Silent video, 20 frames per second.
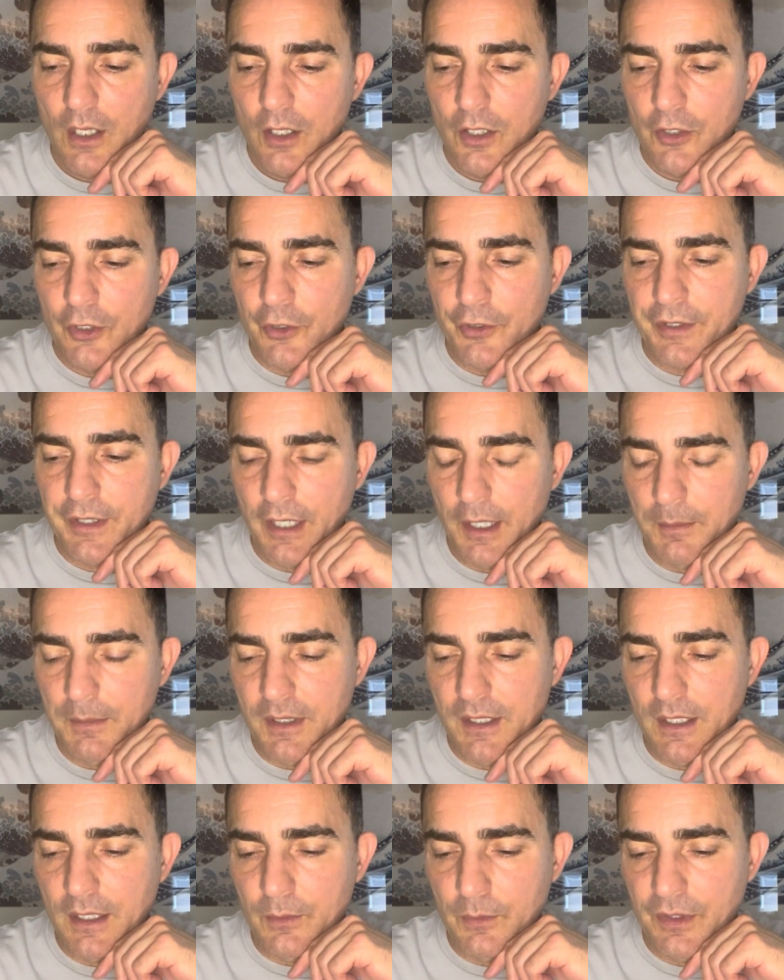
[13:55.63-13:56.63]
You're
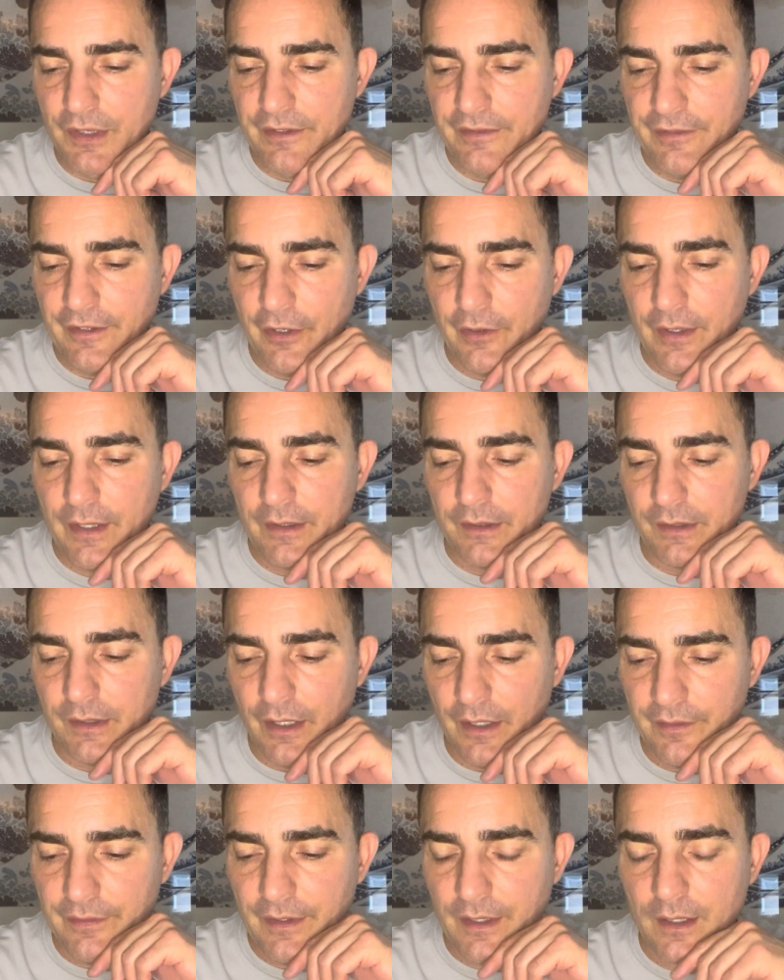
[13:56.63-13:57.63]
coming in with a very
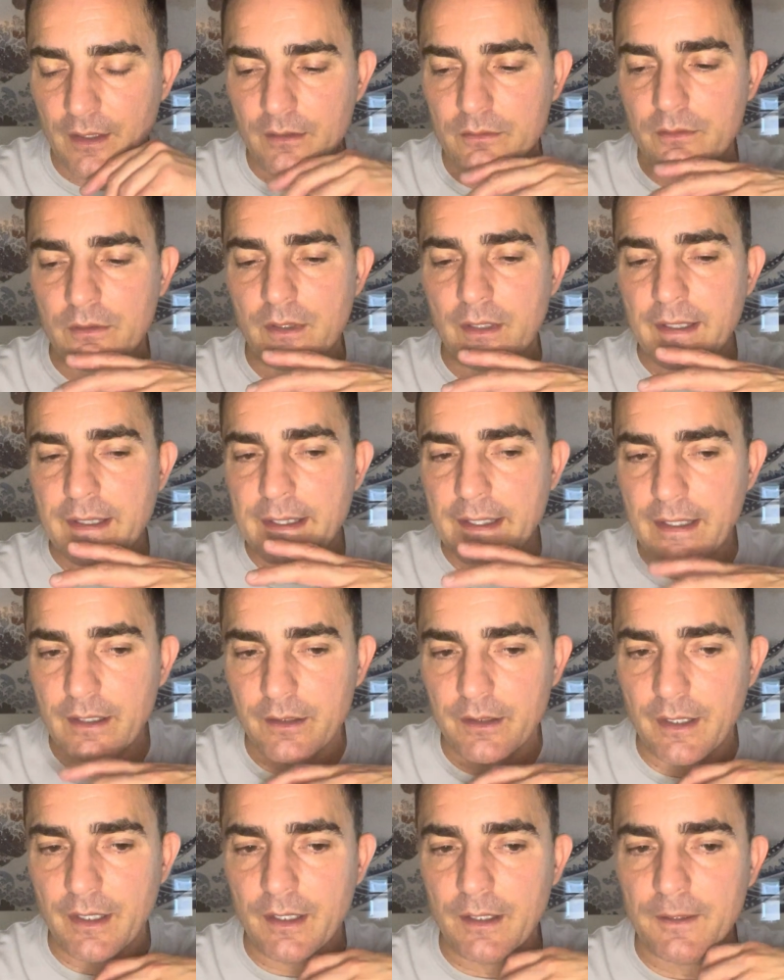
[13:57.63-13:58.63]
loving,
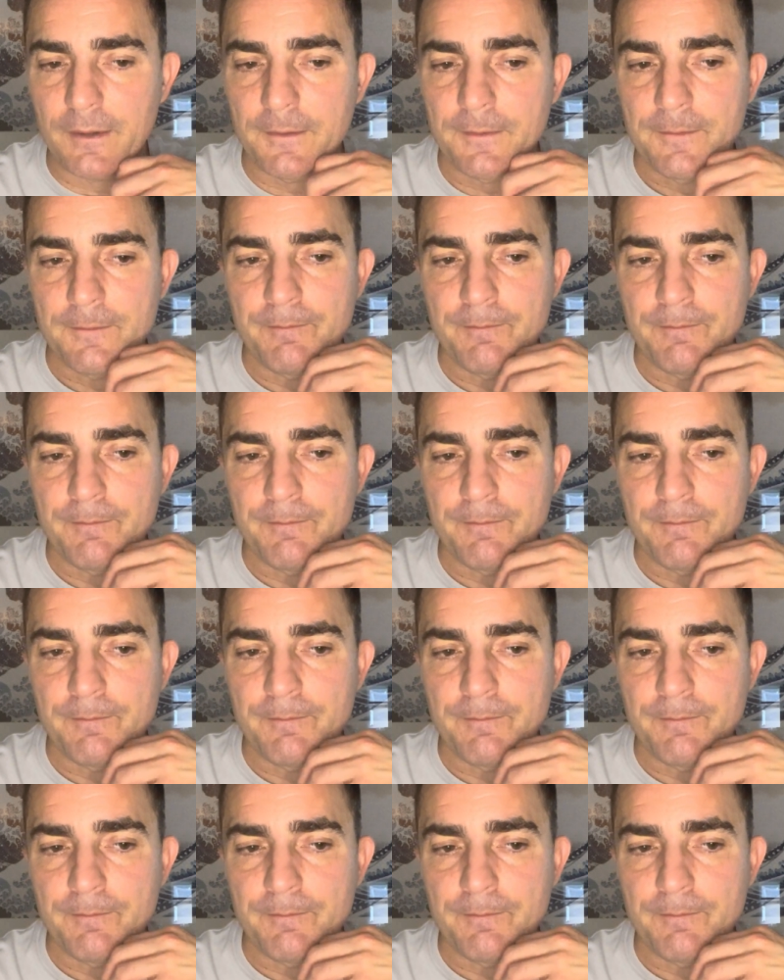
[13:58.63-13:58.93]
healing,